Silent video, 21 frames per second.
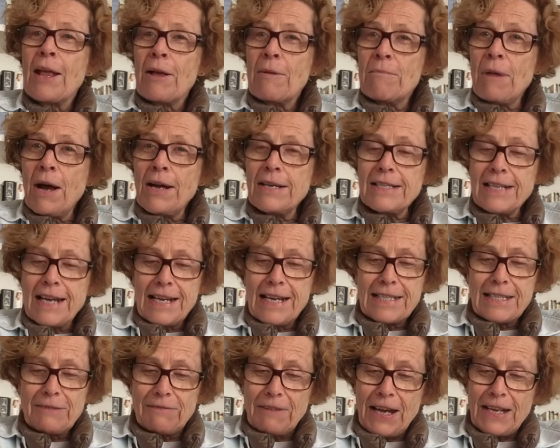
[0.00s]
My
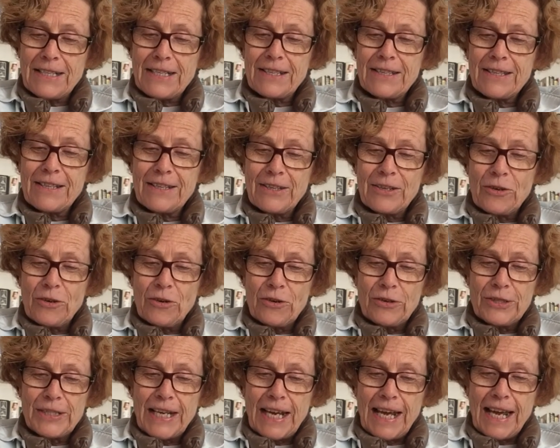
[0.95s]
dad's fatter than your
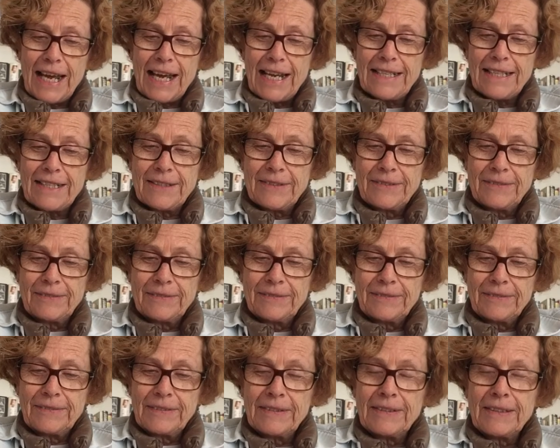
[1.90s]
dad.
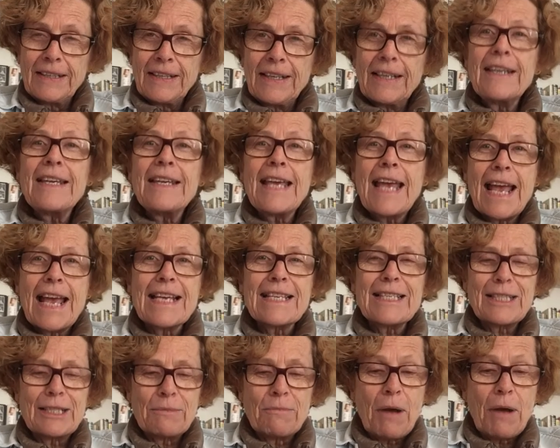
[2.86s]

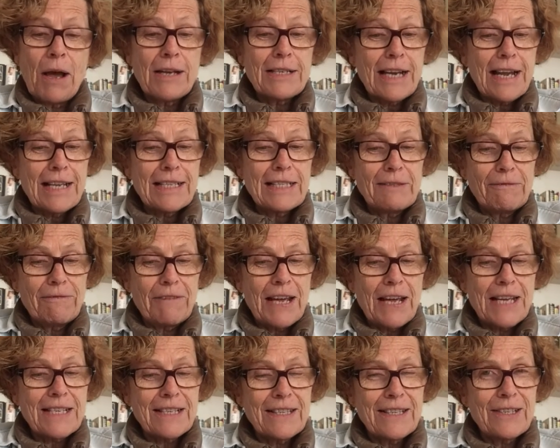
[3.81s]
Yes, my dad's
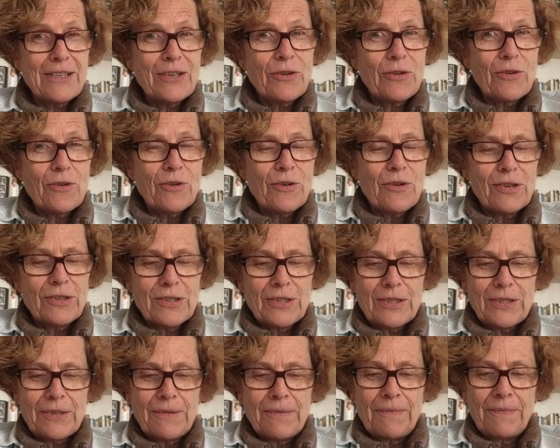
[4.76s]
fatter than
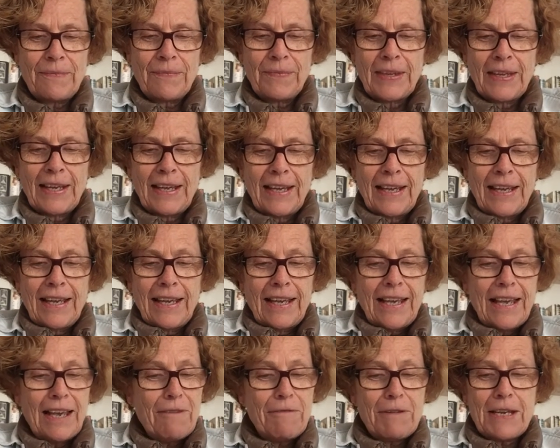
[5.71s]
yours.
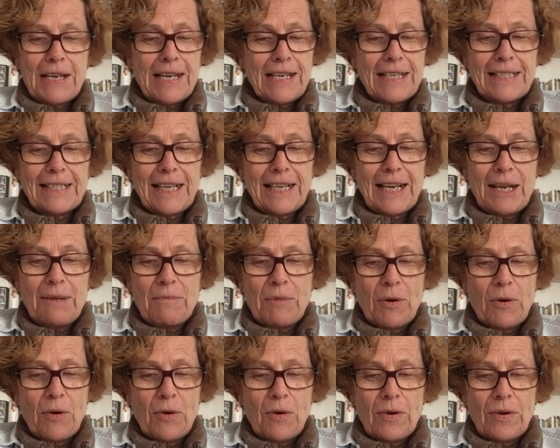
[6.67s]
If he eats any
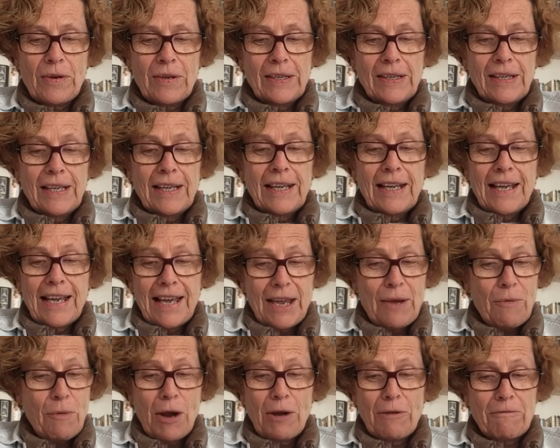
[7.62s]
more, he
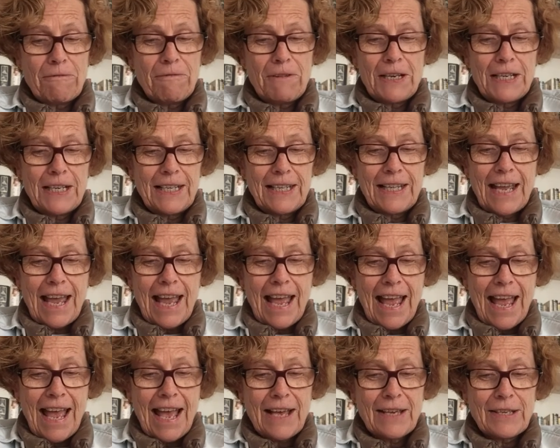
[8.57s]
won't fit in the
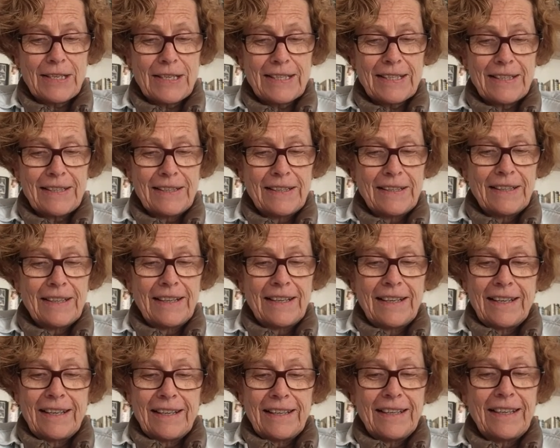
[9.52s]
house.
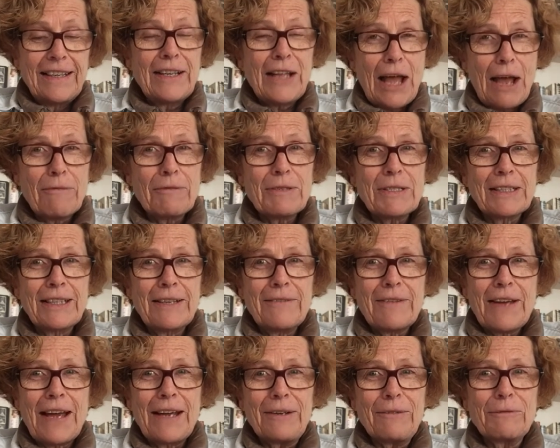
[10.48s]
He'll have to live
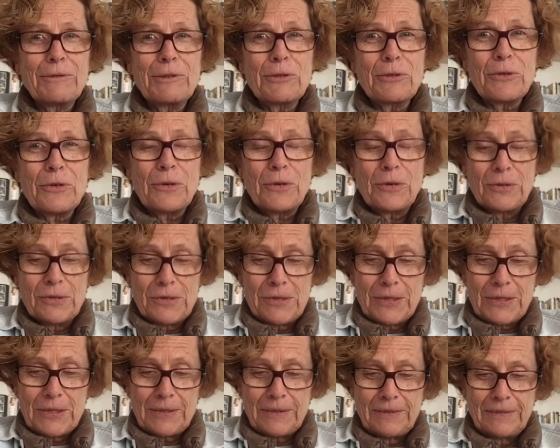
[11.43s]
out of
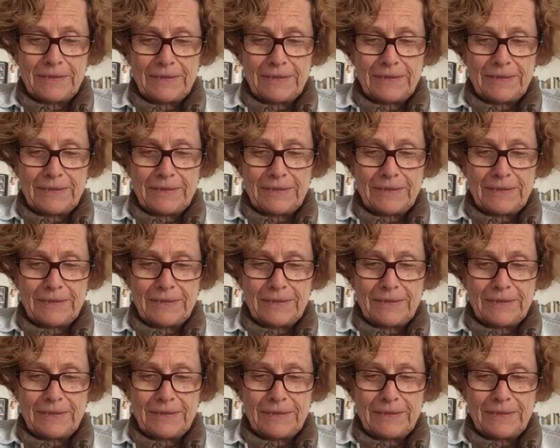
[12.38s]
doors.